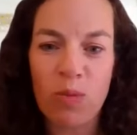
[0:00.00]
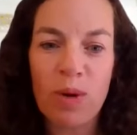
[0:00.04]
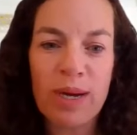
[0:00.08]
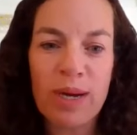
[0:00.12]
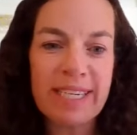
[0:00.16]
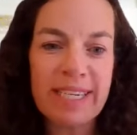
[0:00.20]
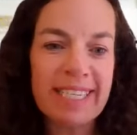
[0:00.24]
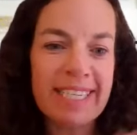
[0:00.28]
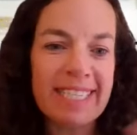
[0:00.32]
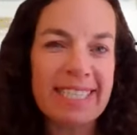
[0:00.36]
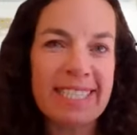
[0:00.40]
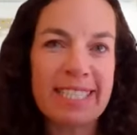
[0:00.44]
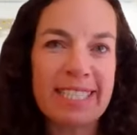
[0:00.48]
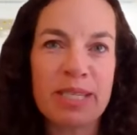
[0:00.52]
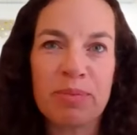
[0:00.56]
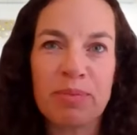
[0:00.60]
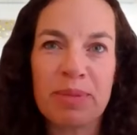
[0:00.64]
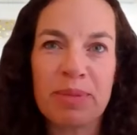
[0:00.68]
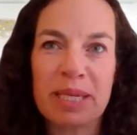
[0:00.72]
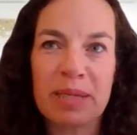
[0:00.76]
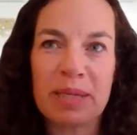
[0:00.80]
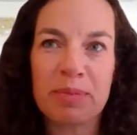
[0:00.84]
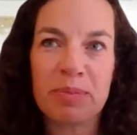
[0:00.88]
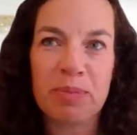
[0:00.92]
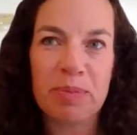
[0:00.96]
What needs to
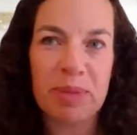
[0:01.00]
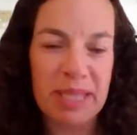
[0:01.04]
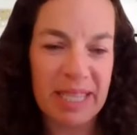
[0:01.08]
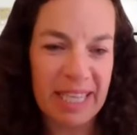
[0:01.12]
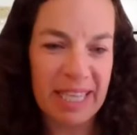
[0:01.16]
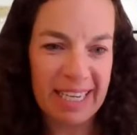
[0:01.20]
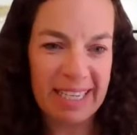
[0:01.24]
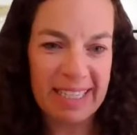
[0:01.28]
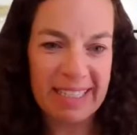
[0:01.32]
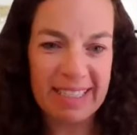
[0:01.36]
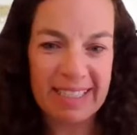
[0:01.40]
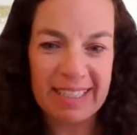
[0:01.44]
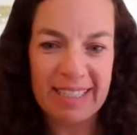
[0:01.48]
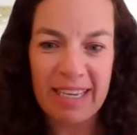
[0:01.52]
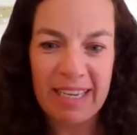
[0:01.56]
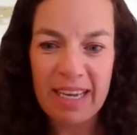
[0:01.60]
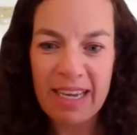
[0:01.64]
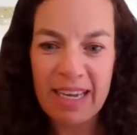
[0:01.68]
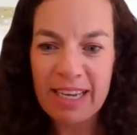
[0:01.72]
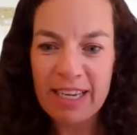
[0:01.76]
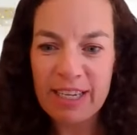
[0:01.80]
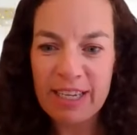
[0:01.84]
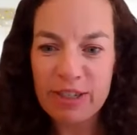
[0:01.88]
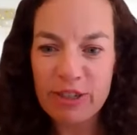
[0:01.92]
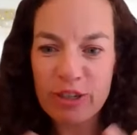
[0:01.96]
be in place
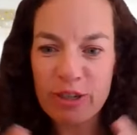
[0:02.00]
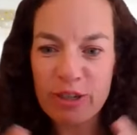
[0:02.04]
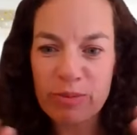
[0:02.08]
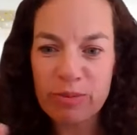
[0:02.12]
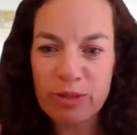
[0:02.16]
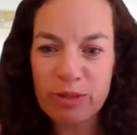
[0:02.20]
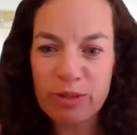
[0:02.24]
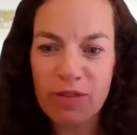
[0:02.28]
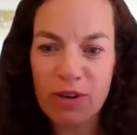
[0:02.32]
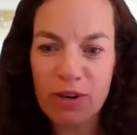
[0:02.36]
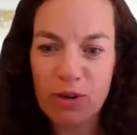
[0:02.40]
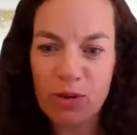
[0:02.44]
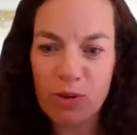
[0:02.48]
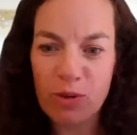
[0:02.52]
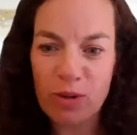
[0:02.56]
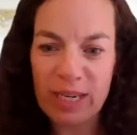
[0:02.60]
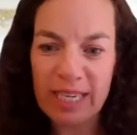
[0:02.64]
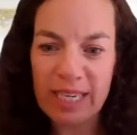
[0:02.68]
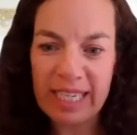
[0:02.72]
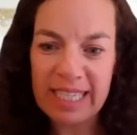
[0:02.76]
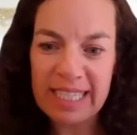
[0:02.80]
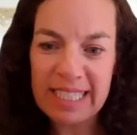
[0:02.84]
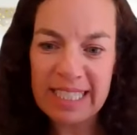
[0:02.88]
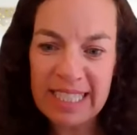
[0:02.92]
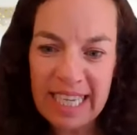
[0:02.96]
in terms of our
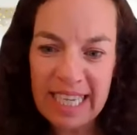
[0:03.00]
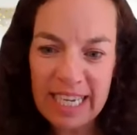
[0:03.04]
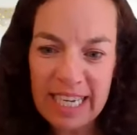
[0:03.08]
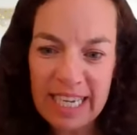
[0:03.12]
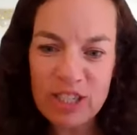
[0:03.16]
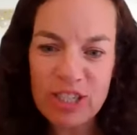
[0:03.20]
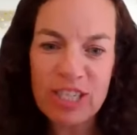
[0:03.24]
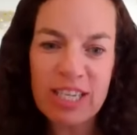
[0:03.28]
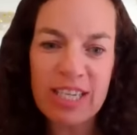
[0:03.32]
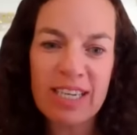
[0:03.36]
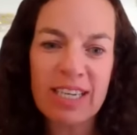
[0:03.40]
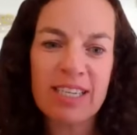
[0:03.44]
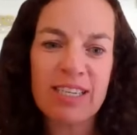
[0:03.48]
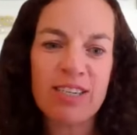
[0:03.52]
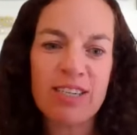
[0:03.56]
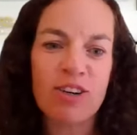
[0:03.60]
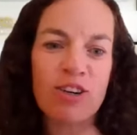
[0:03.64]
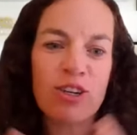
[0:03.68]
organization,